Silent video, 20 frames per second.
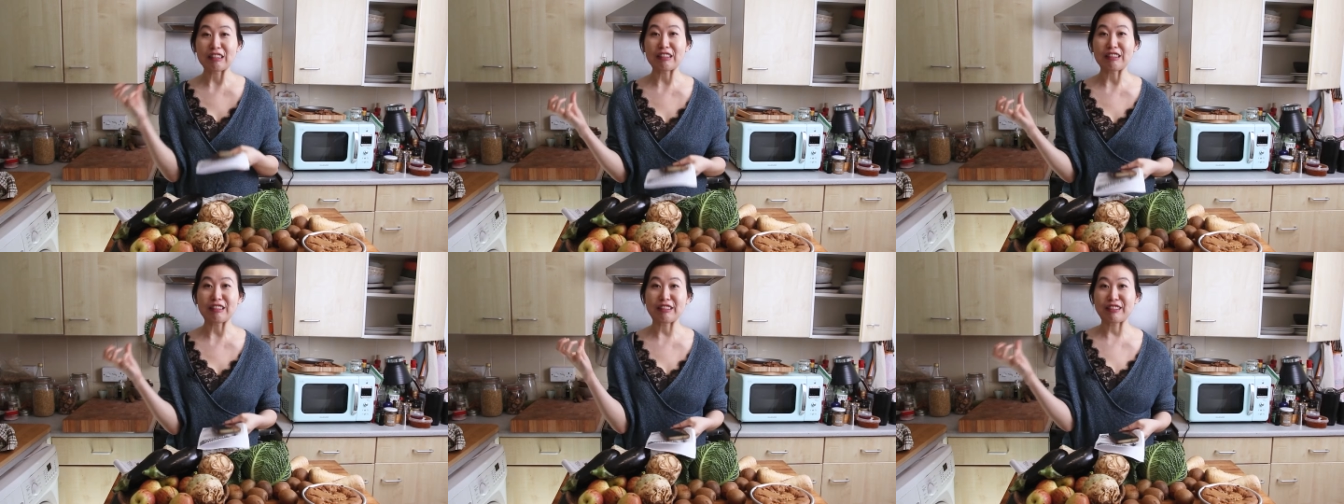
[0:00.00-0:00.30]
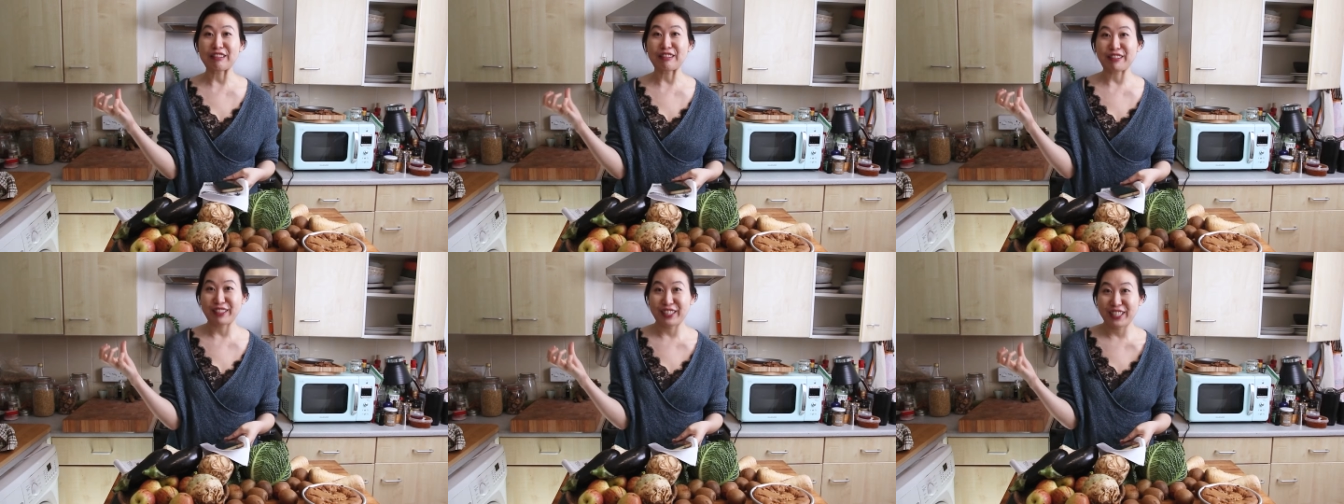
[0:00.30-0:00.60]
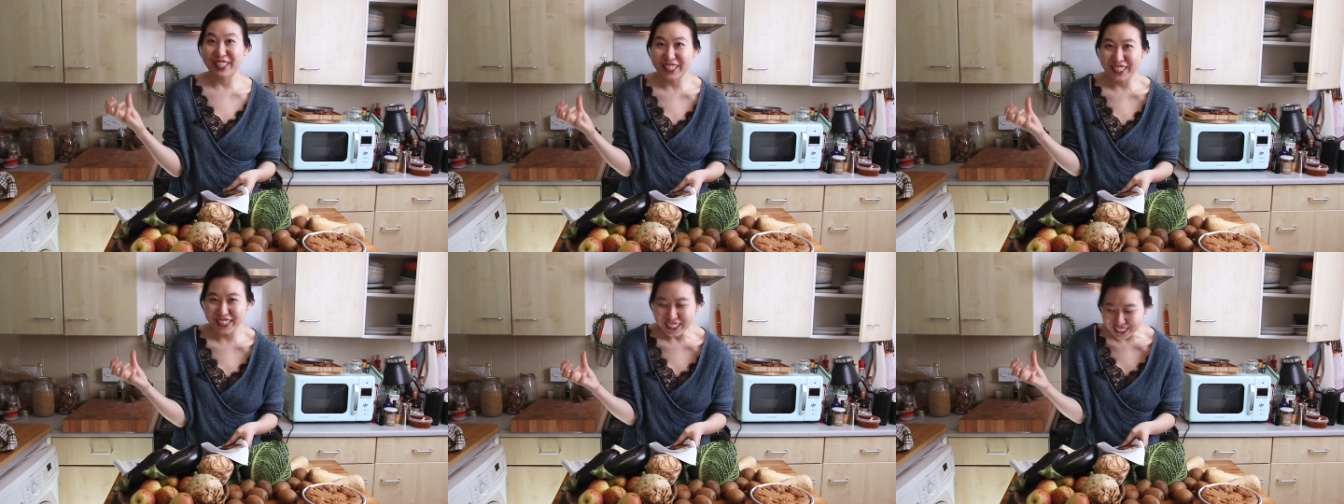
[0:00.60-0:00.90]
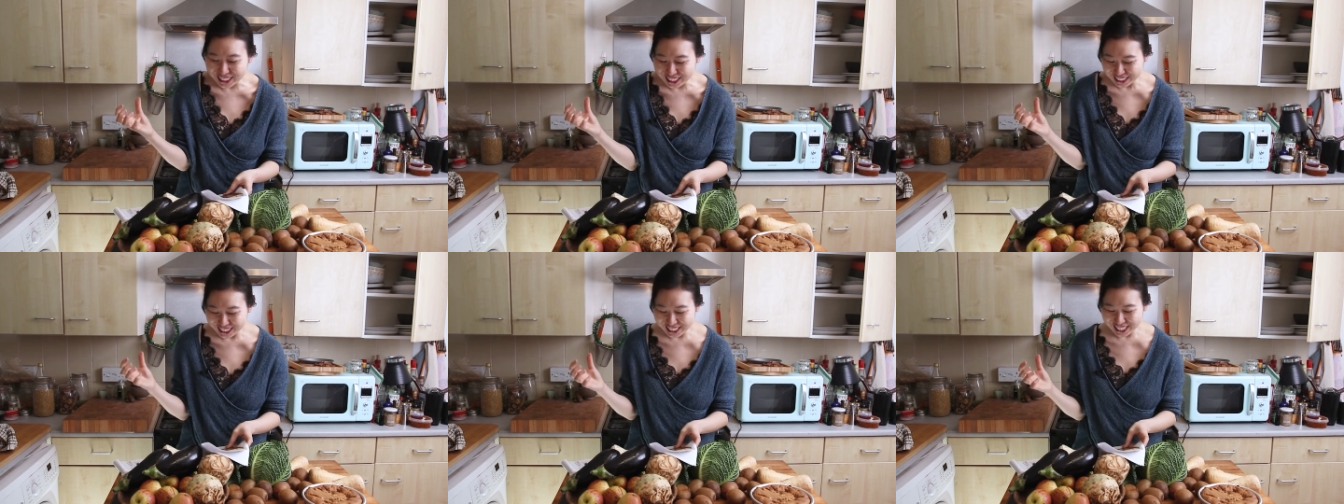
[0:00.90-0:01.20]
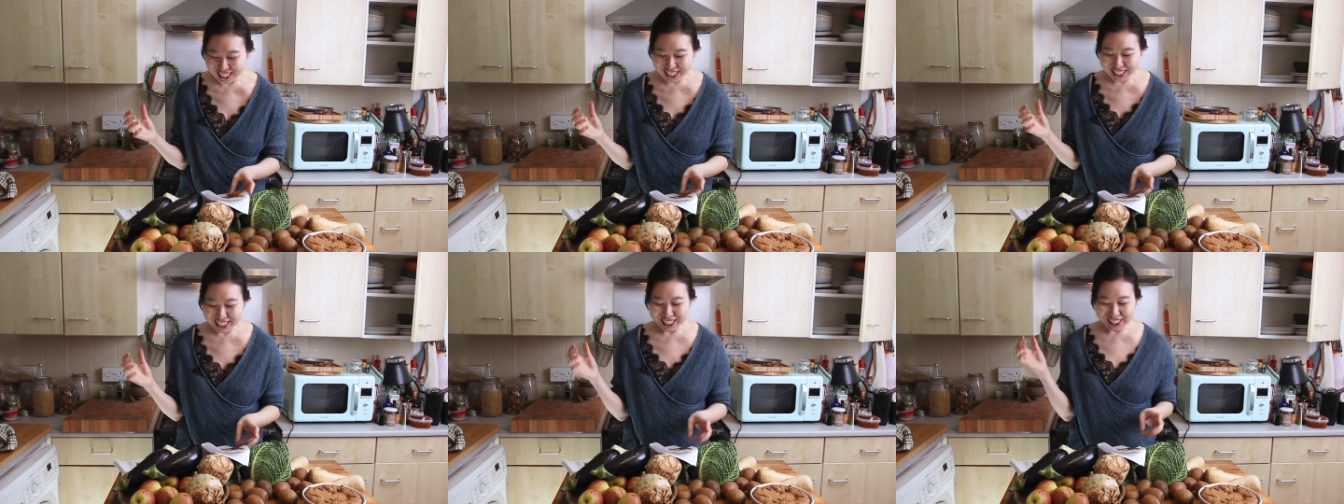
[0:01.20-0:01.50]
ugh.
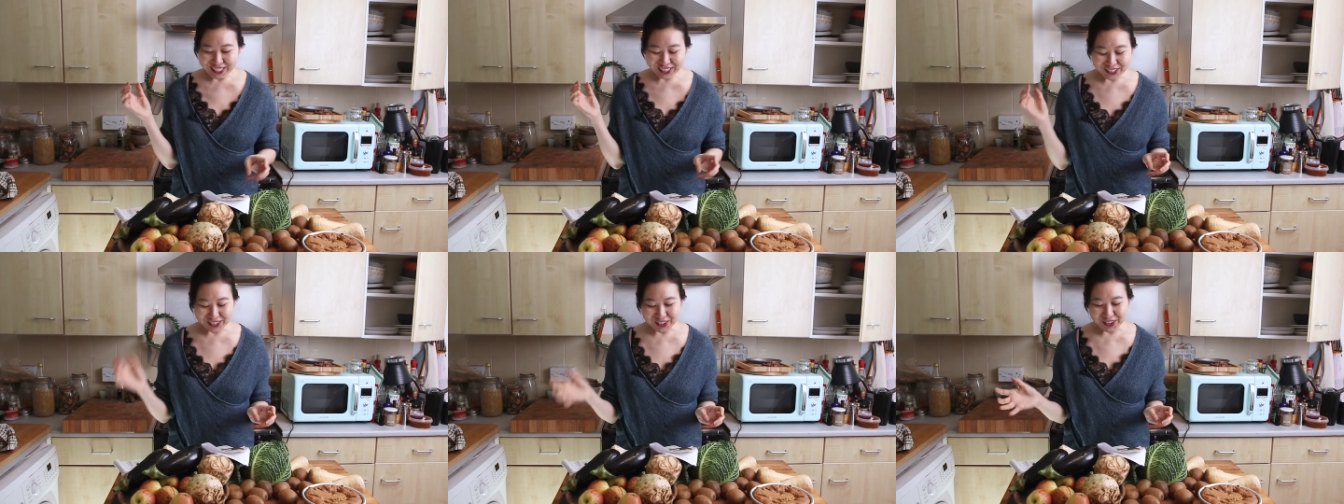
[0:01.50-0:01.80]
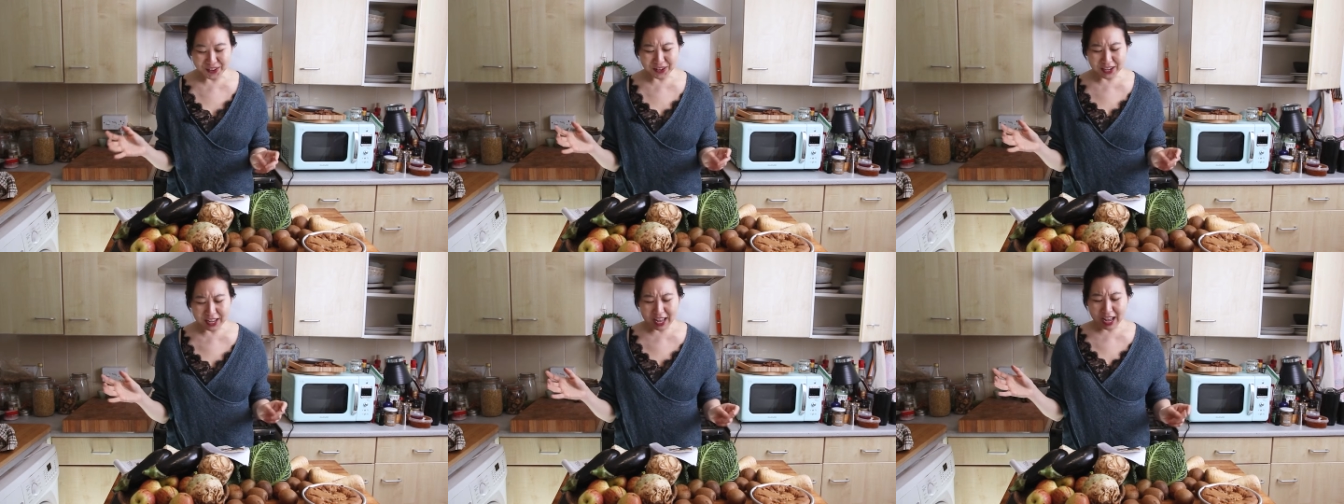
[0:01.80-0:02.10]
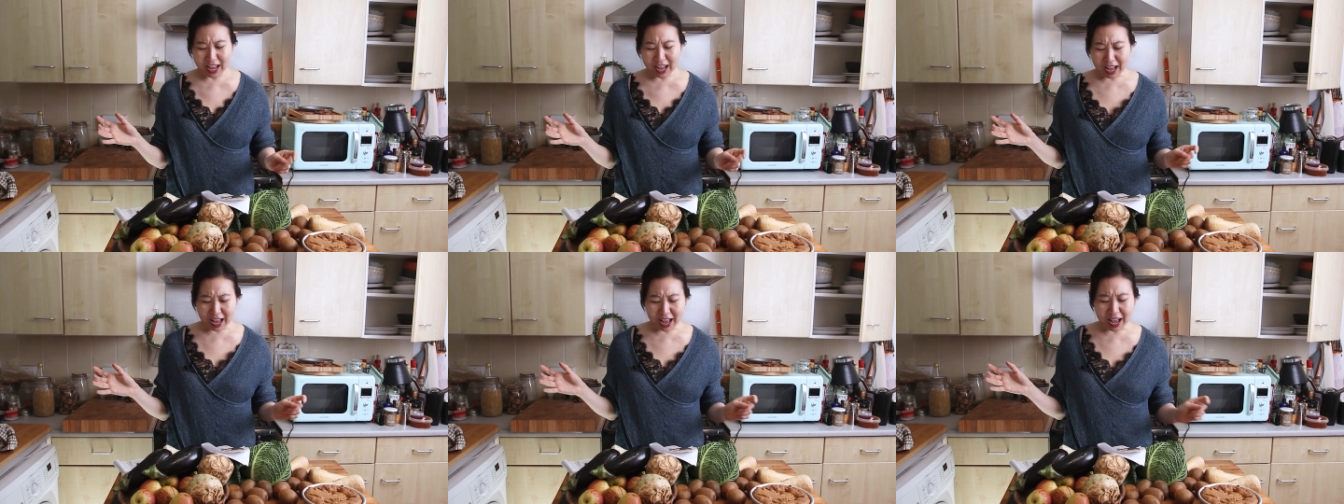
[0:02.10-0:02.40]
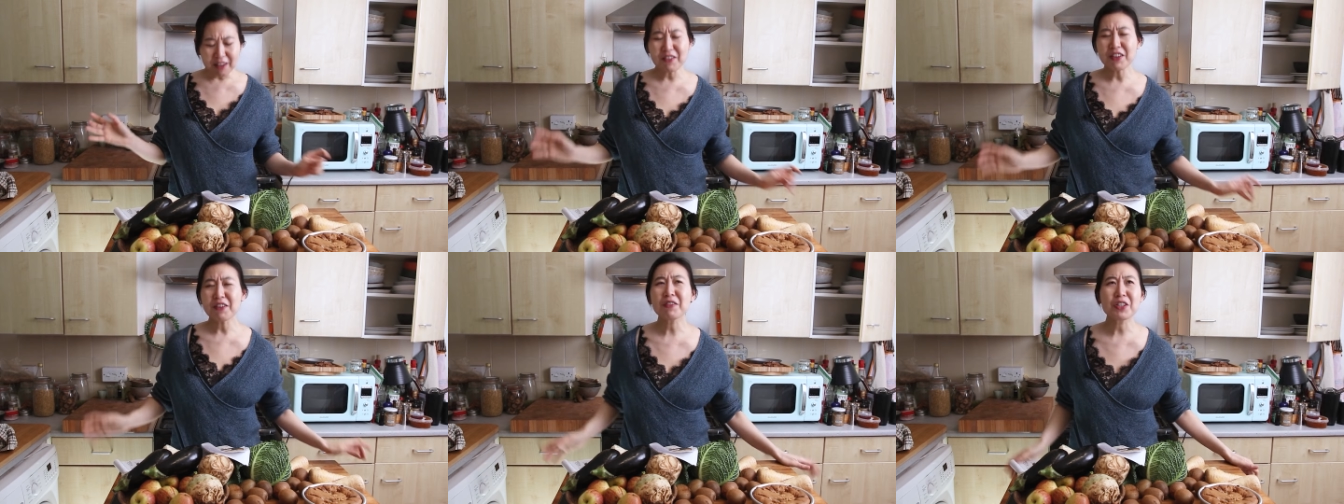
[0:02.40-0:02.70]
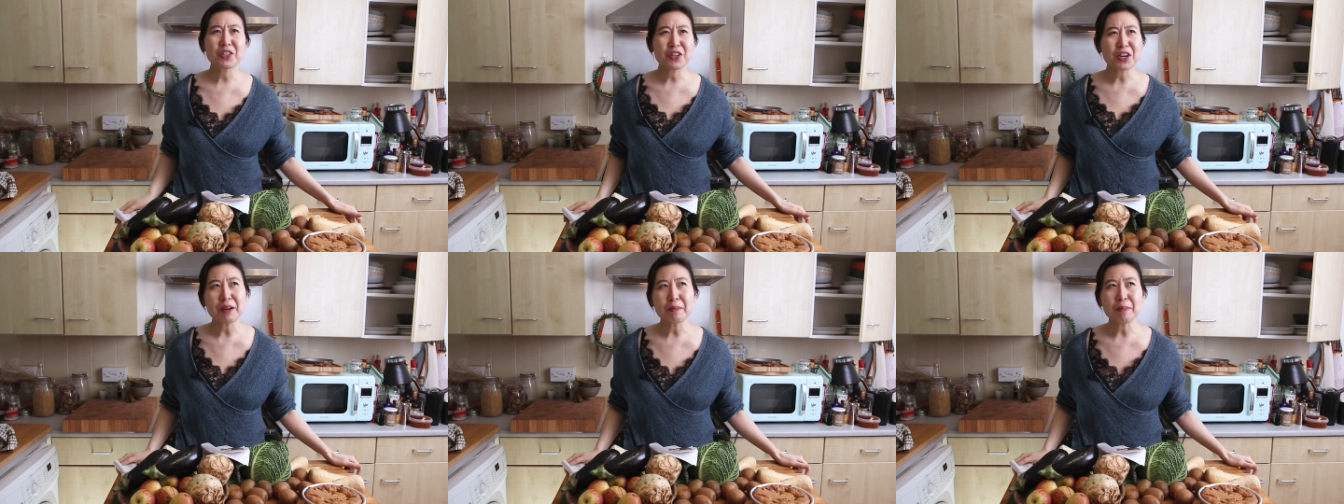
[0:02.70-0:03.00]
So I've
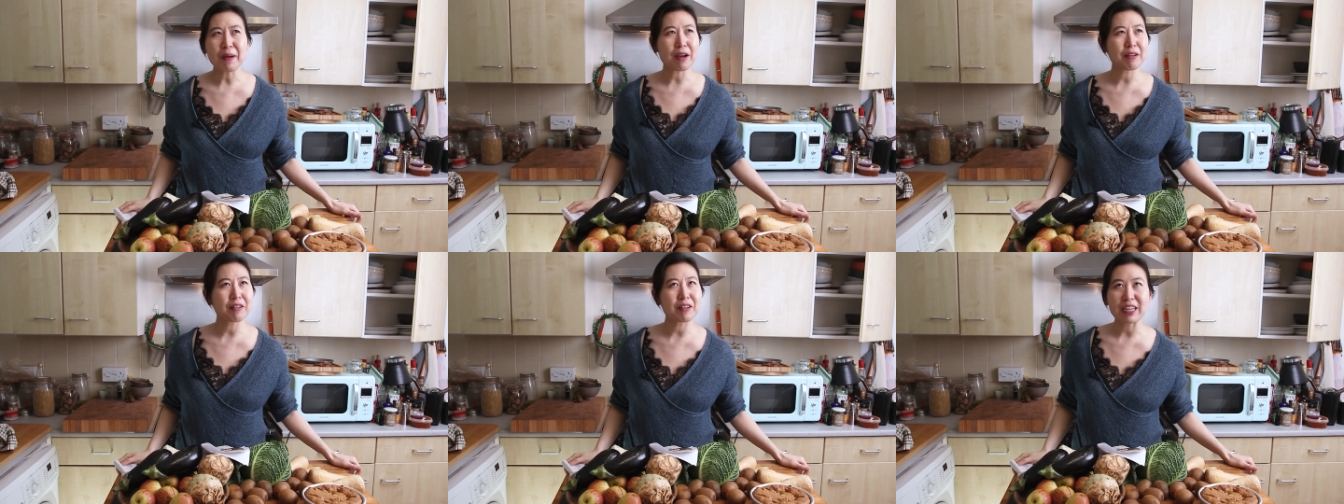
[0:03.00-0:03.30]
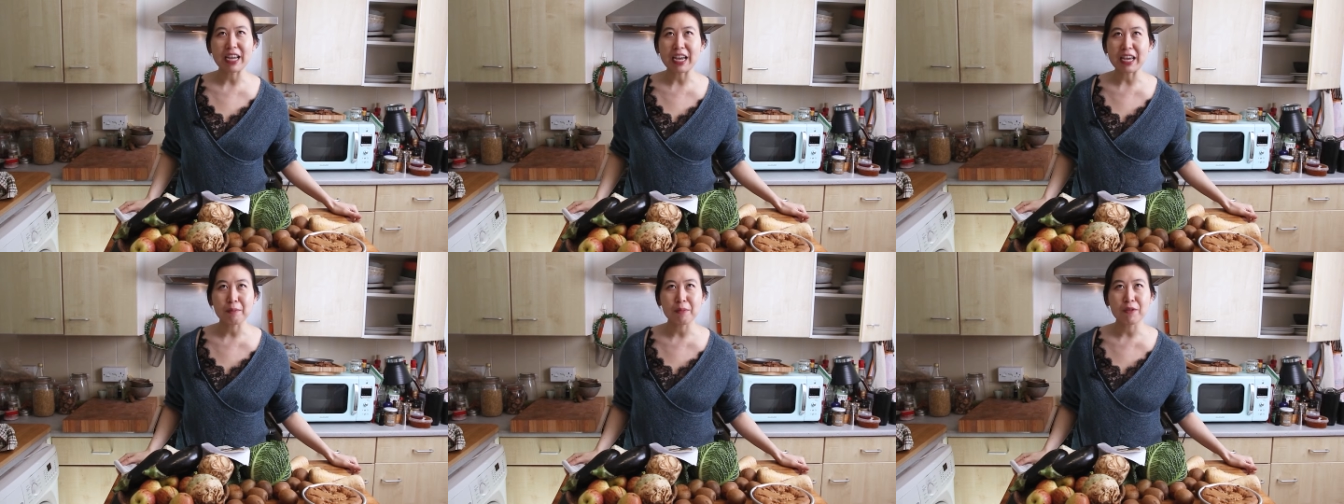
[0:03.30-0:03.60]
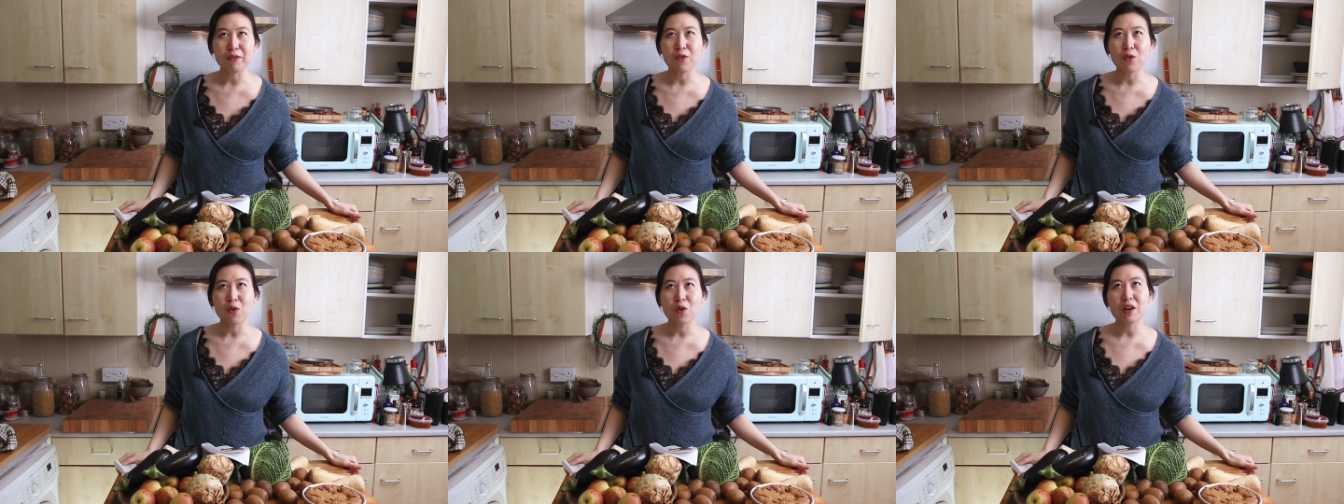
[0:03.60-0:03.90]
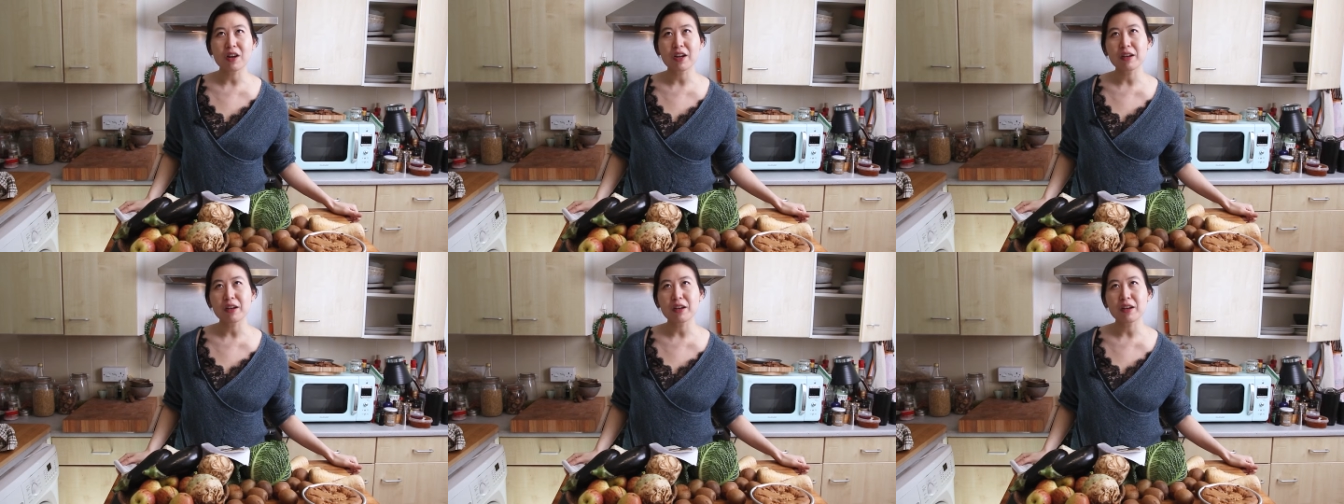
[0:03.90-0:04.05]
never tried powdered egg before.